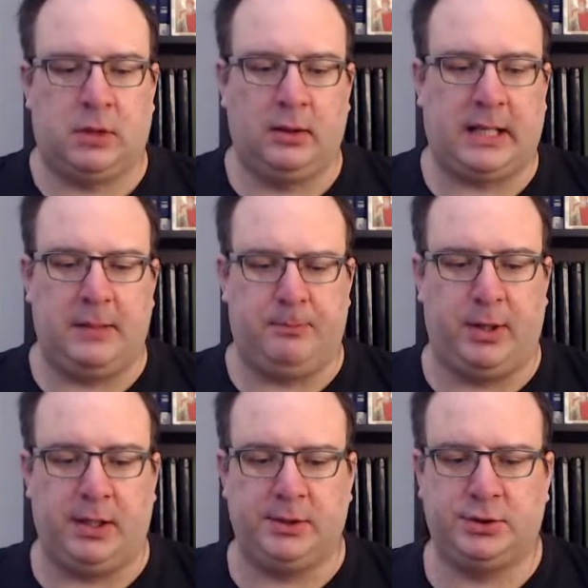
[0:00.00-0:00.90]
aren't getting
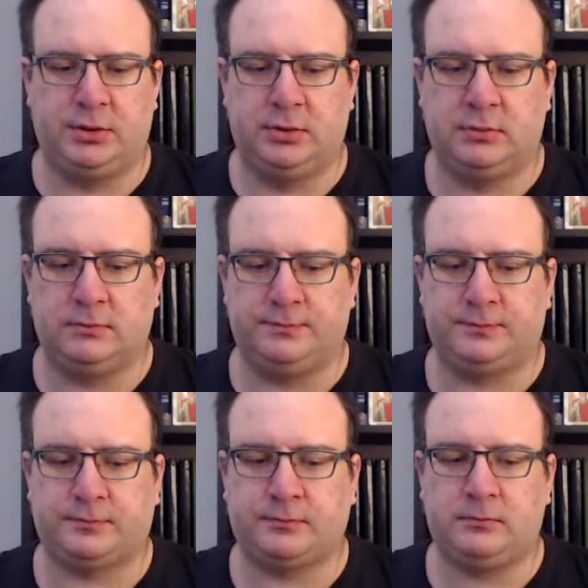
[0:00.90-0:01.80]
punished.
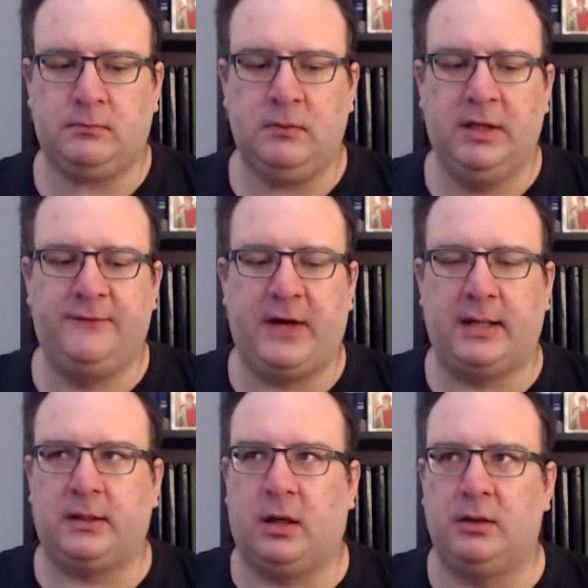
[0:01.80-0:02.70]
In
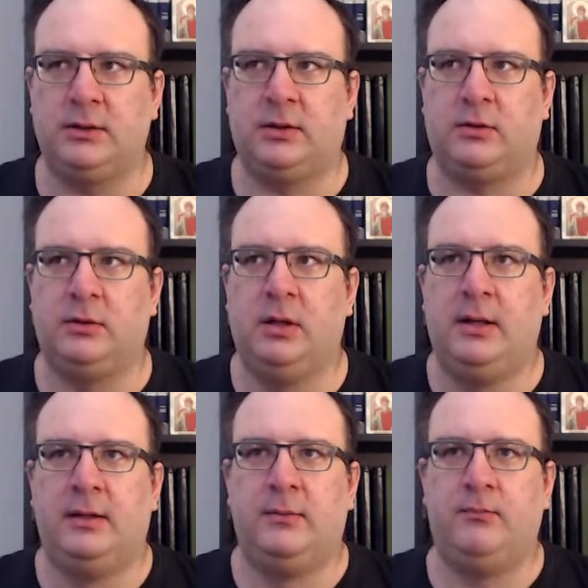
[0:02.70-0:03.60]
fact, Cardinal
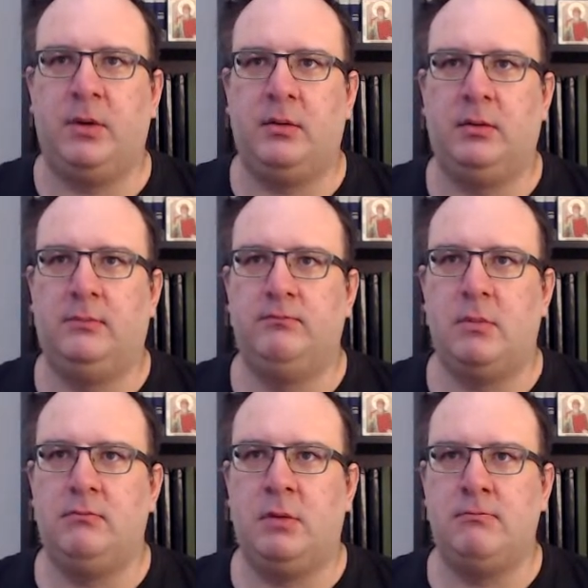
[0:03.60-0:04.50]

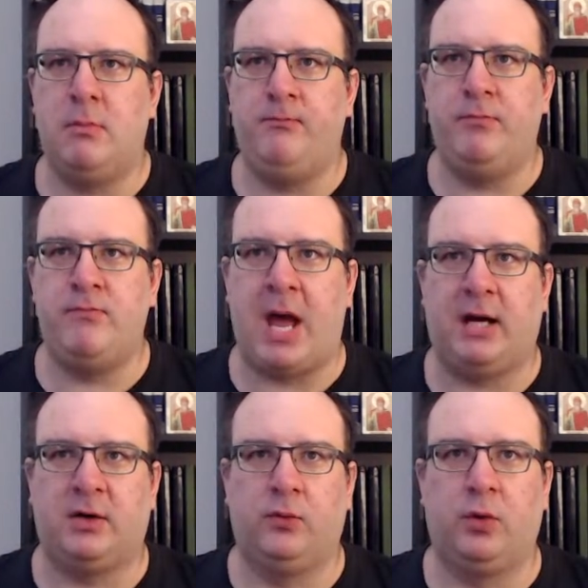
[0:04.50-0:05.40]

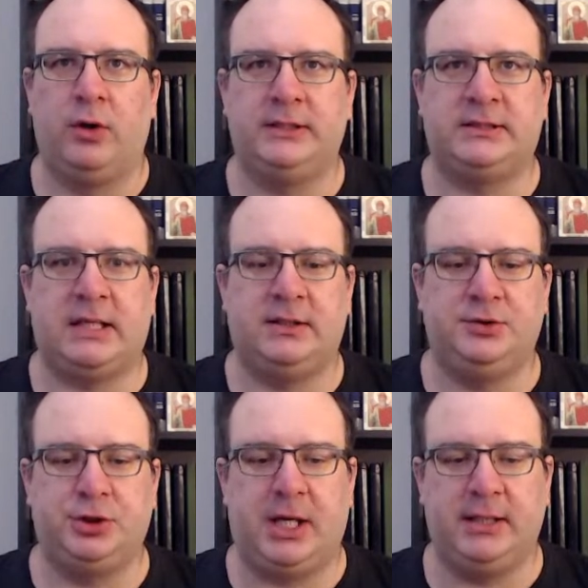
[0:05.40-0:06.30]
McElroy said
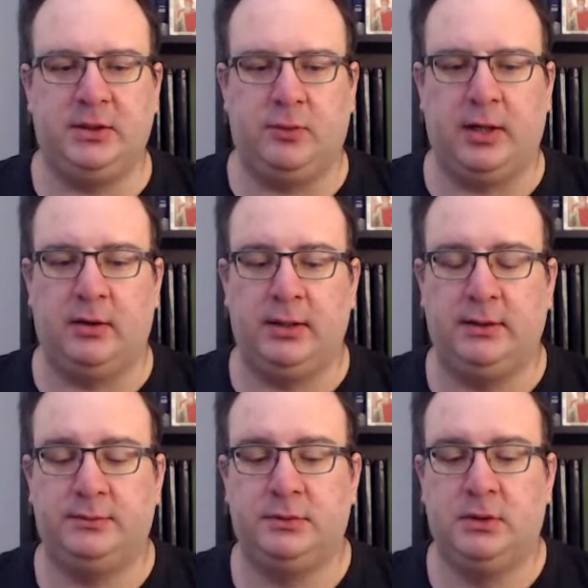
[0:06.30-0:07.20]
in
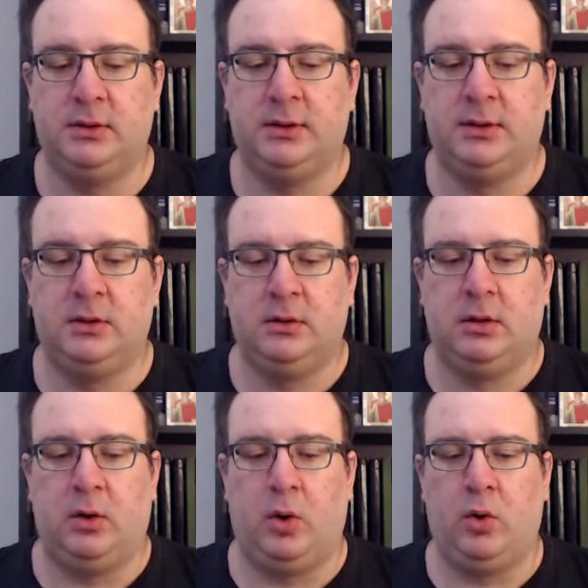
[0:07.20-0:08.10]
January,
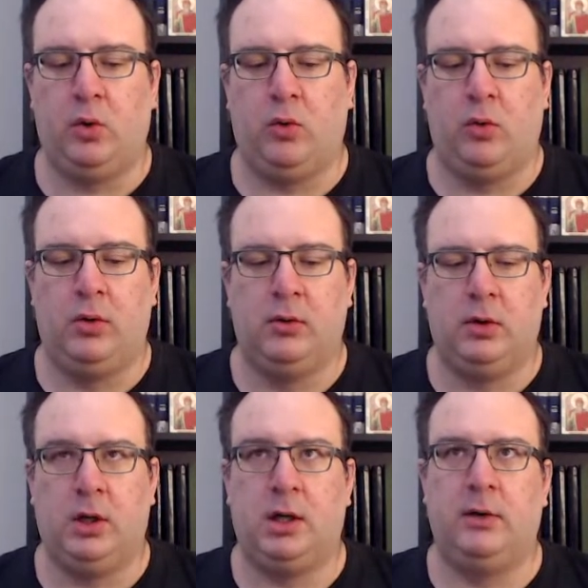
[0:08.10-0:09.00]
"Oh,
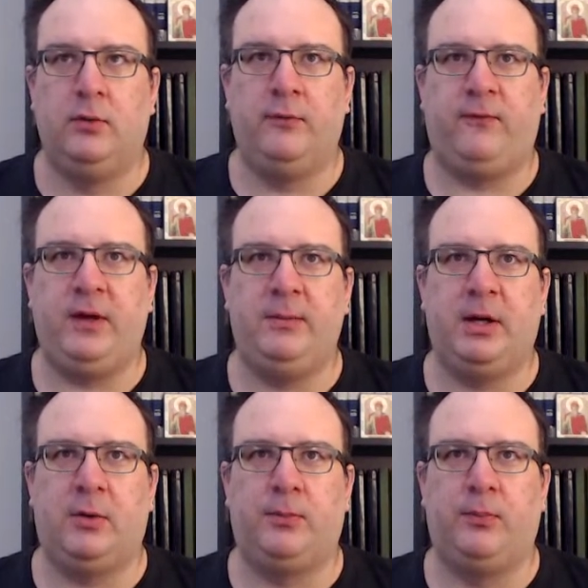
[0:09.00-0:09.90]

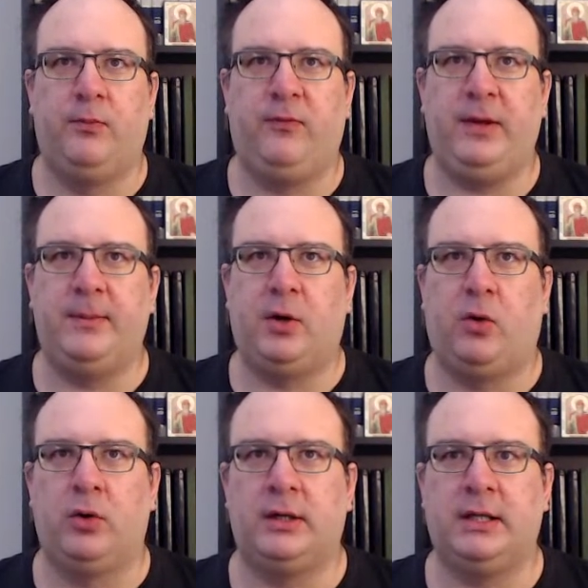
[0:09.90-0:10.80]
female
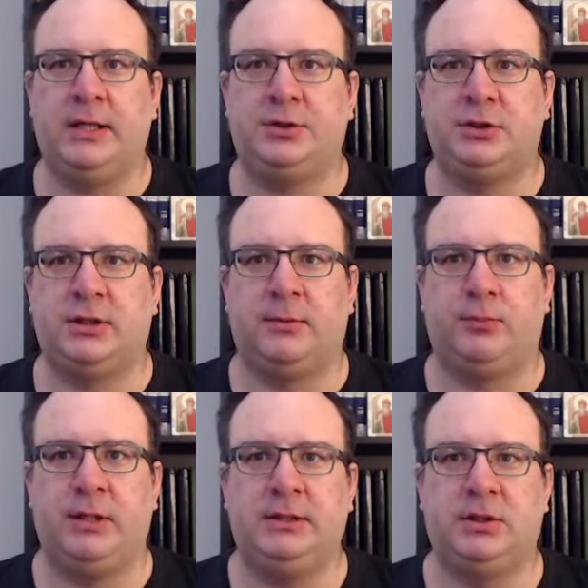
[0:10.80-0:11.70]
ordination to the
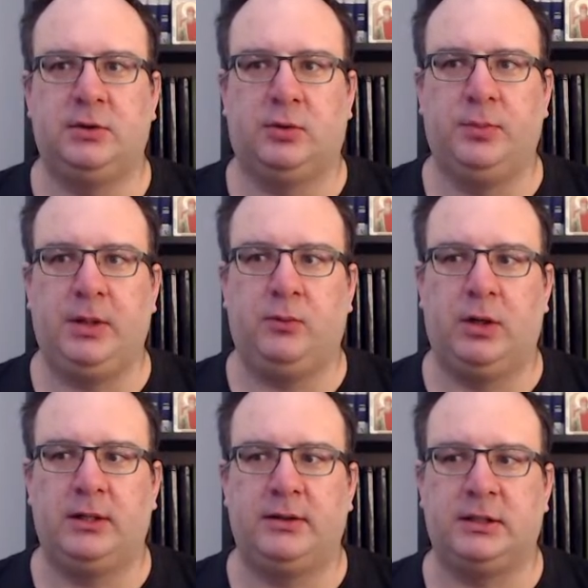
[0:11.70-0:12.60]
priesthood will be
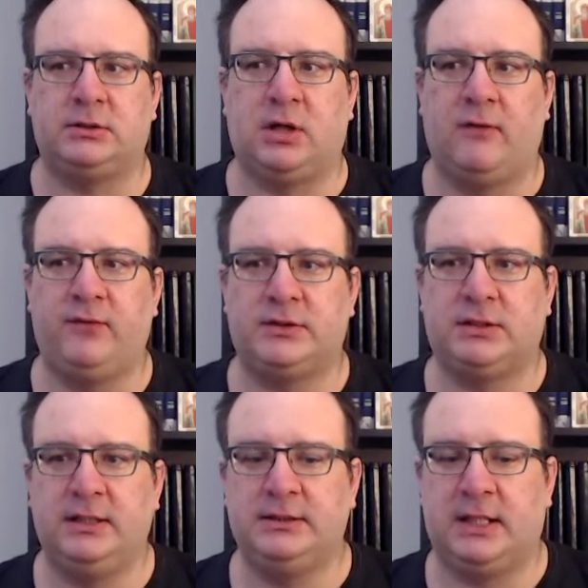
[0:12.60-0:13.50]
one of the toughest
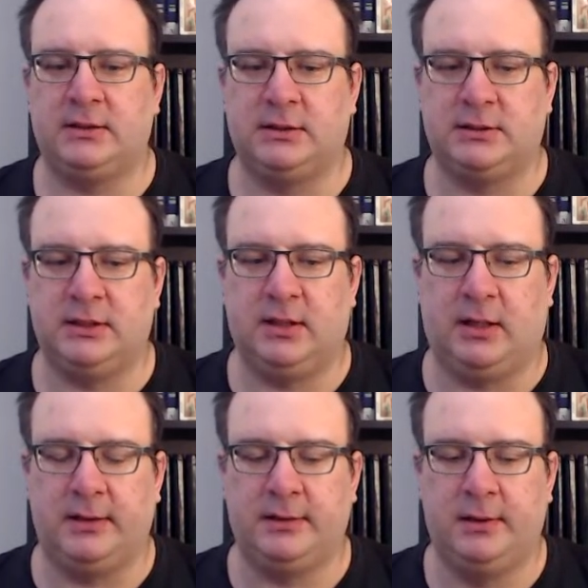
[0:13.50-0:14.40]
things at the synod."